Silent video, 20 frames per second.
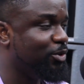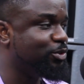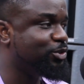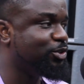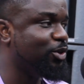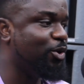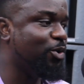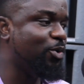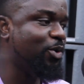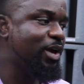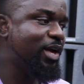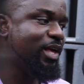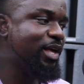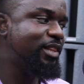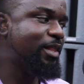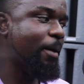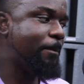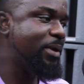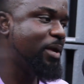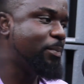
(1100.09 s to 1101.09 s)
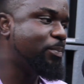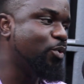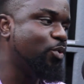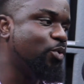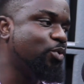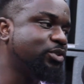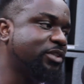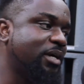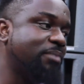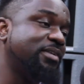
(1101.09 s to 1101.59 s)
So the
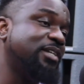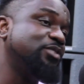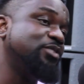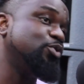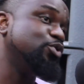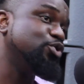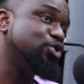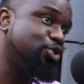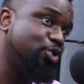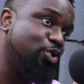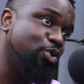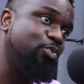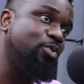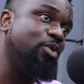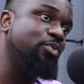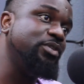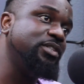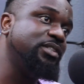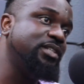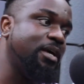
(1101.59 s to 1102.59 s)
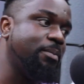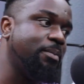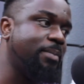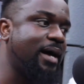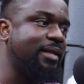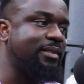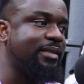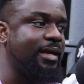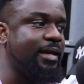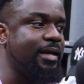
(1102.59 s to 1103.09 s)
people sometimes control what we say, but
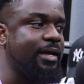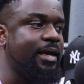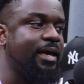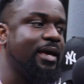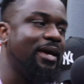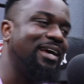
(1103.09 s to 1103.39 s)
I think